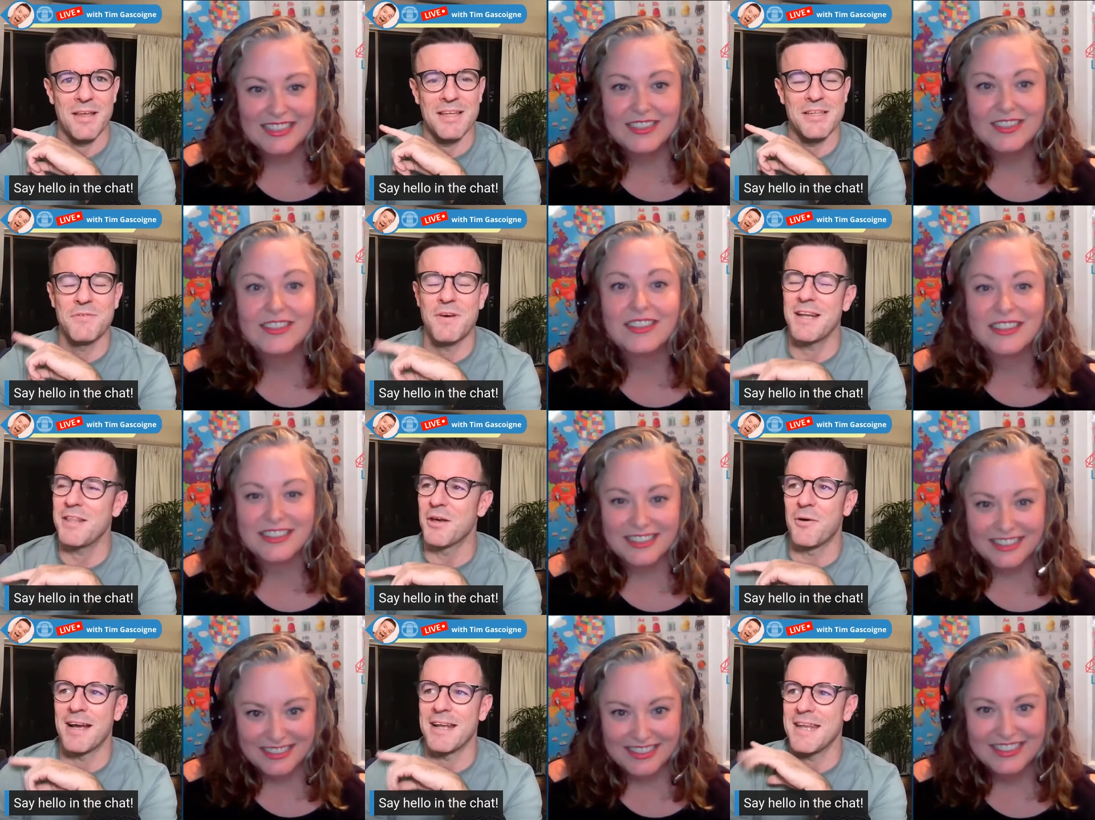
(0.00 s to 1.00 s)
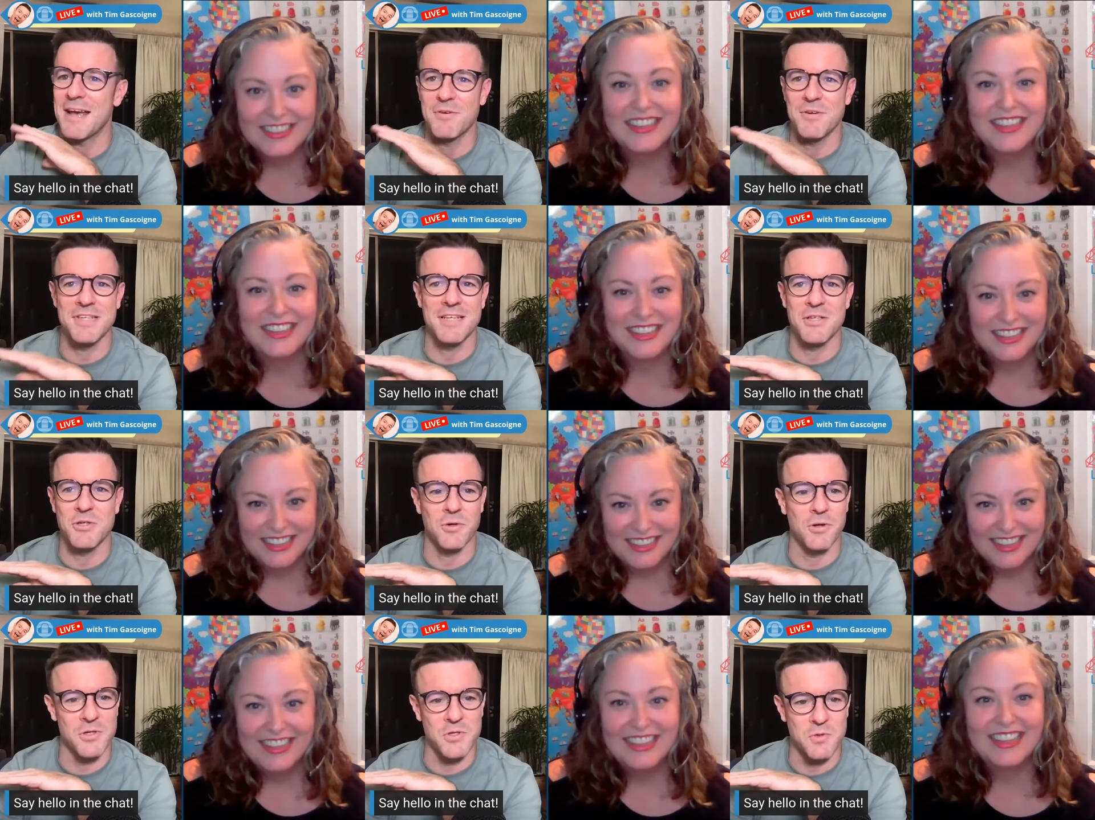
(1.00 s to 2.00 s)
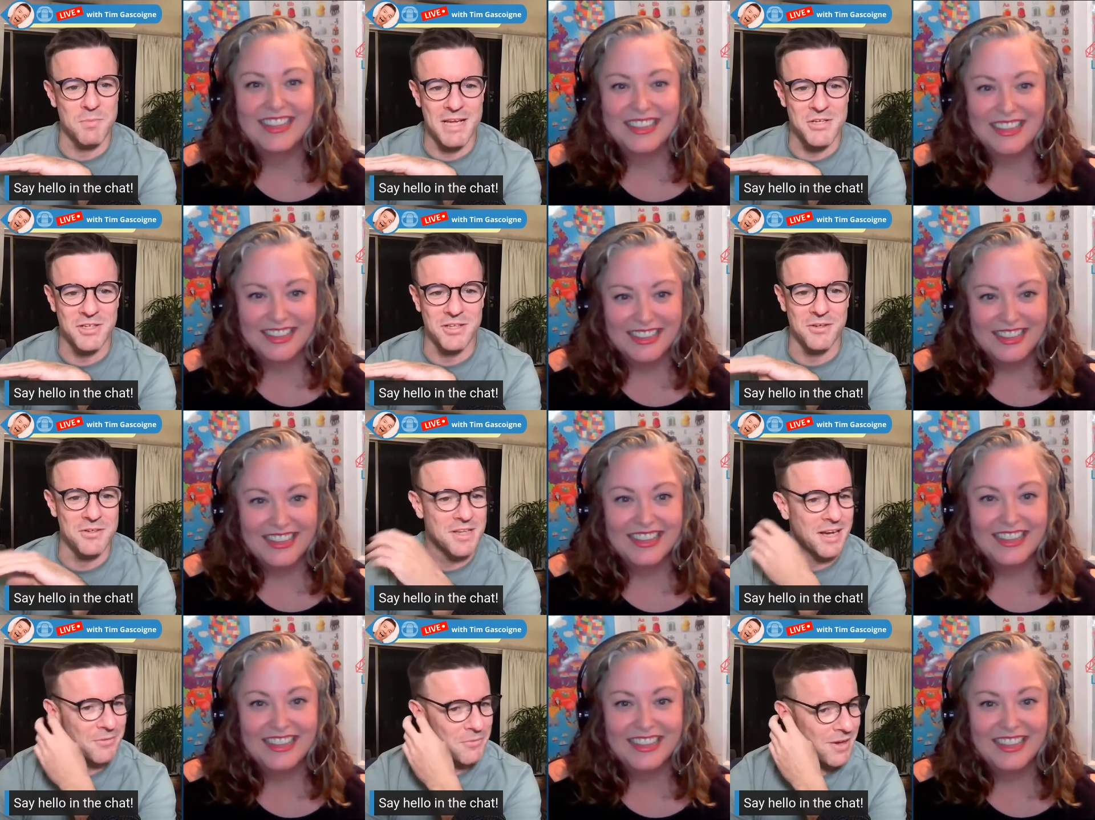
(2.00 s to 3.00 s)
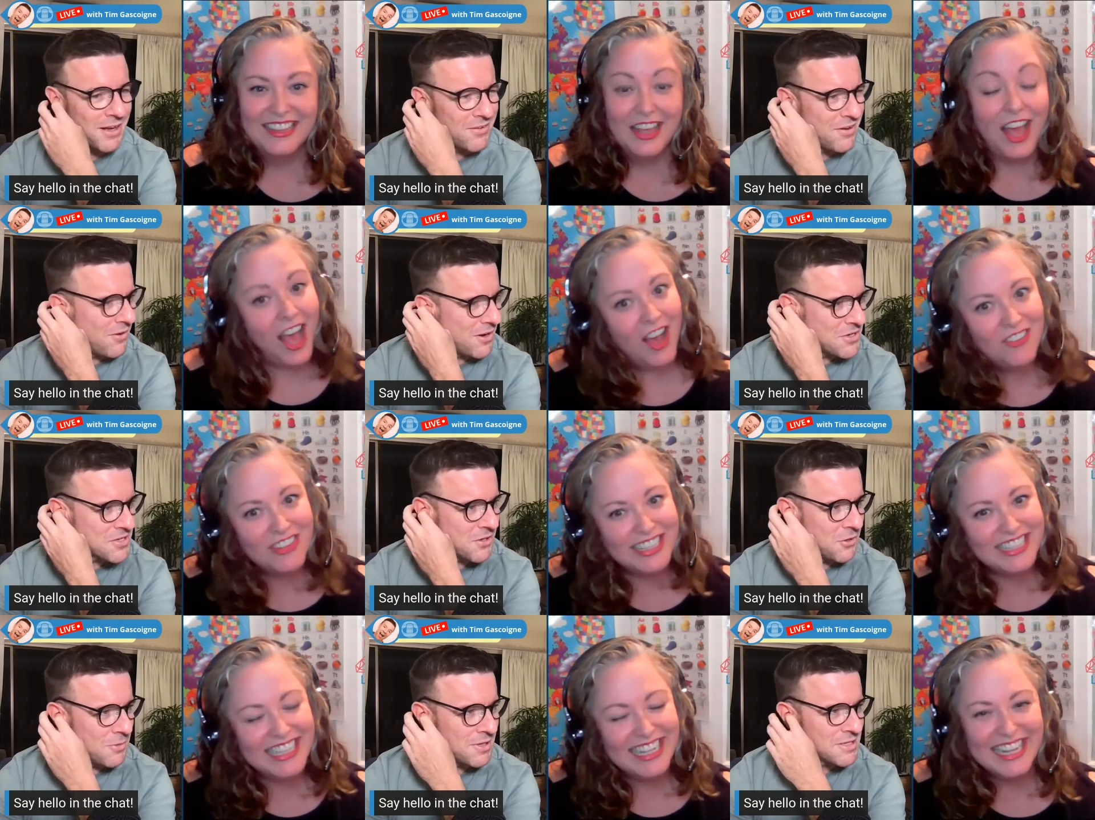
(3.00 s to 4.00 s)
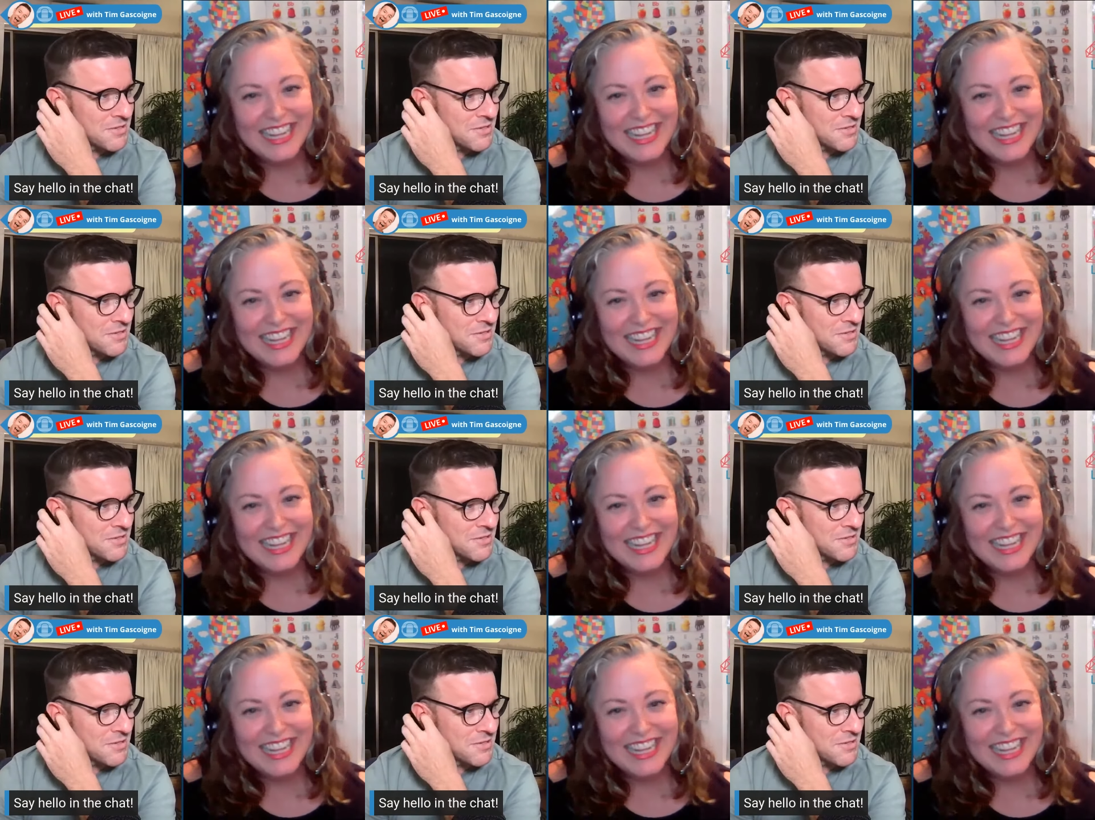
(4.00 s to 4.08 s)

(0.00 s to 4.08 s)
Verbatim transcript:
Speaker 1: It's funny though, I never did short notice with Magic Ears. I I don't know. Oh, I just really?